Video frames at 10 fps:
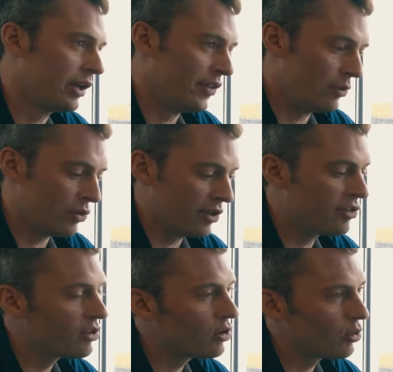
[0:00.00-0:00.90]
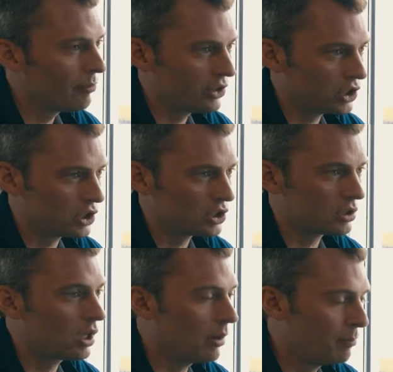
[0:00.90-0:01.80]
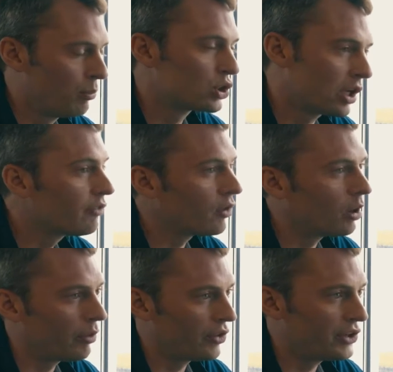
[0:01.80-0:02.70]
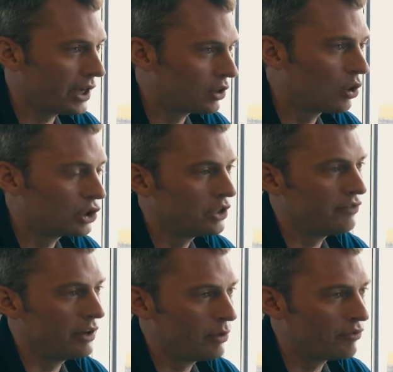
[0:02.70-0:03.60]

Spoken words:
and there is Ethereum, which is pushing forward the technology very